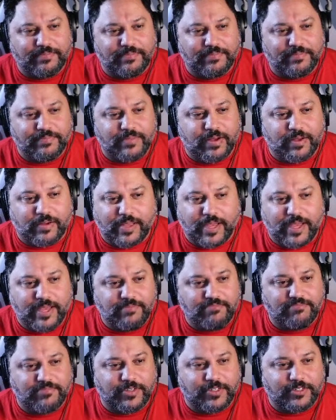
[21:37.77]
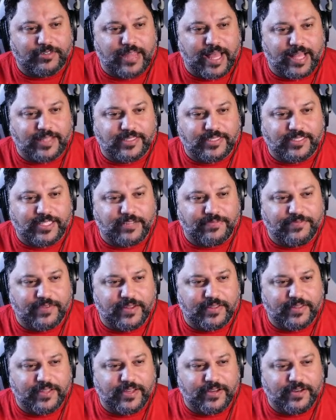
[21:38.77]
Okay, there's that stuff
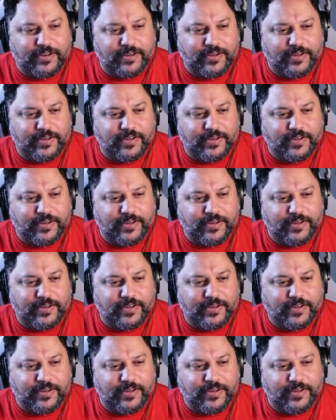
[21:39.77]
on there.